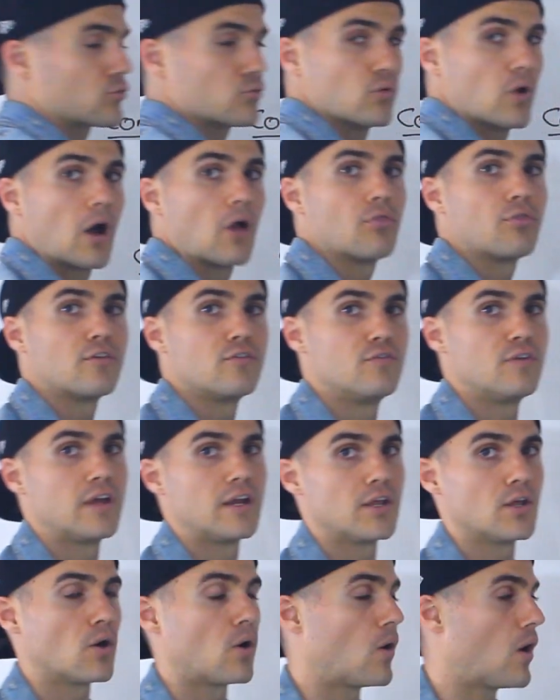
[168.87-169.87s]
throughout the
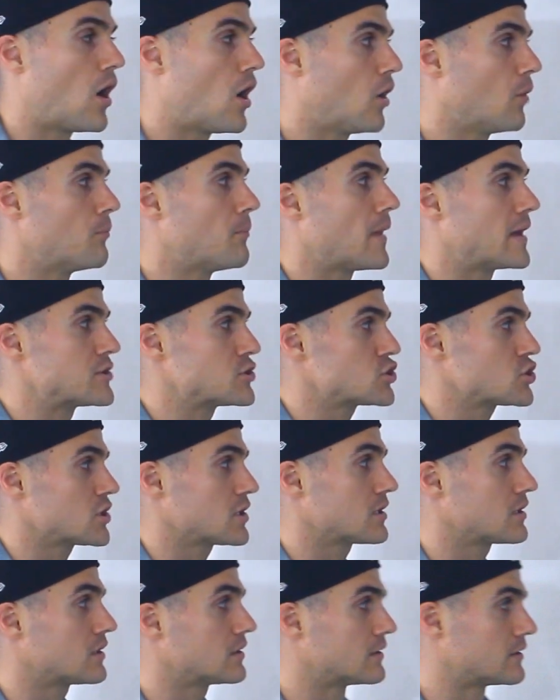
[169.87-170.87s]
video, I'll
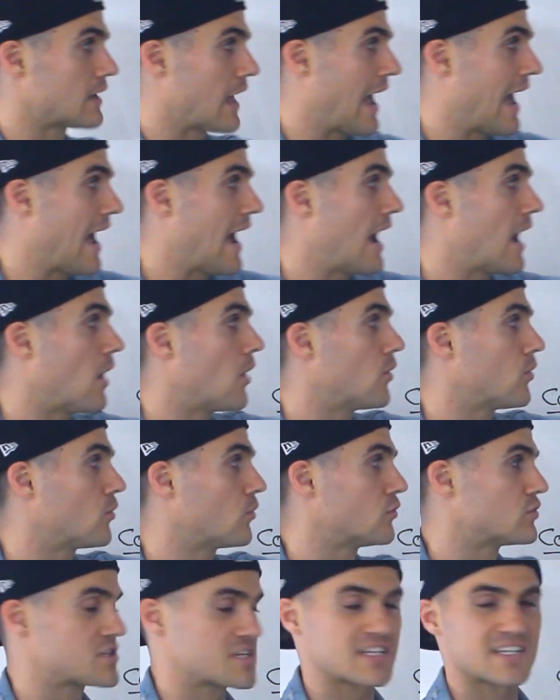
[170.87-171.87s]
mention
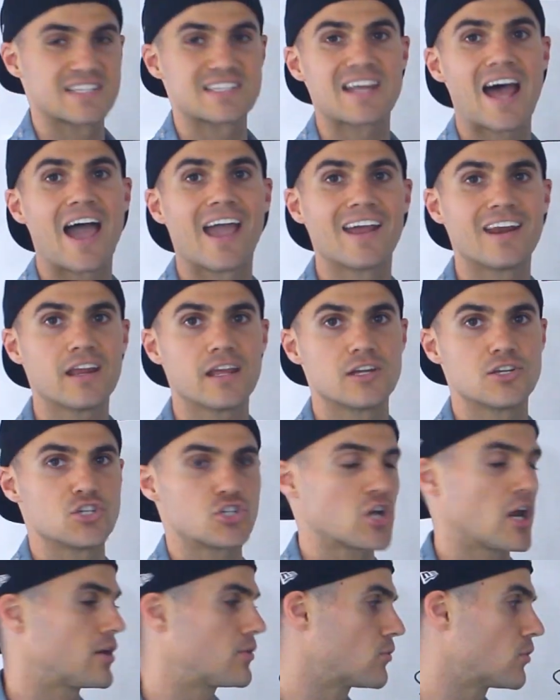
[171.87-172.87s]
how society in
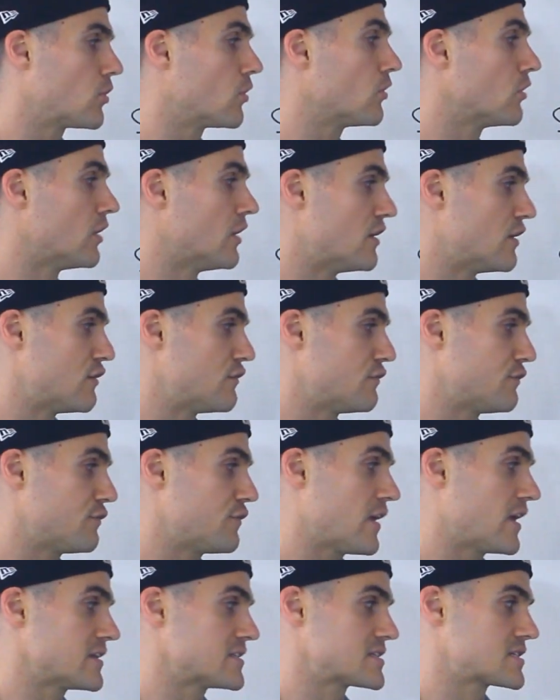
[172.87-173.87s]
general
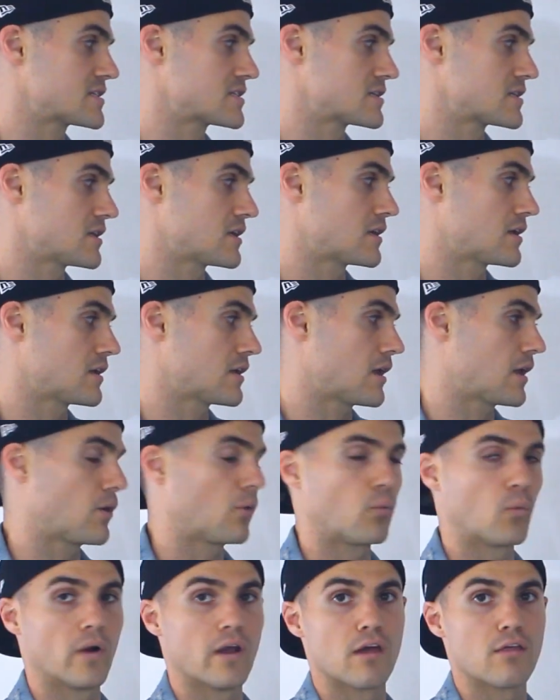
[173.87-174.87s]
fits
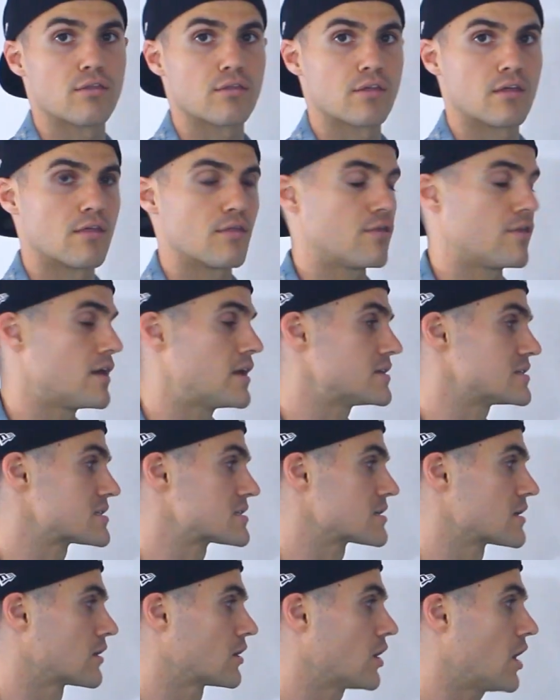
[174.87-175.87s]
with
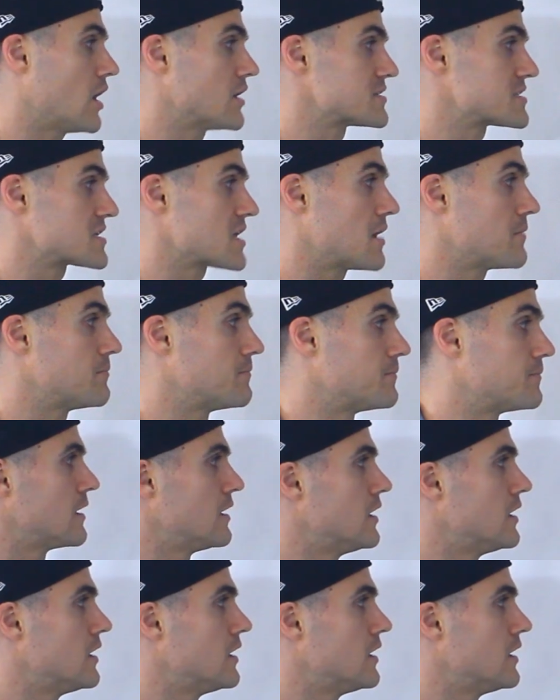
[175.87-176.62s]
this concept.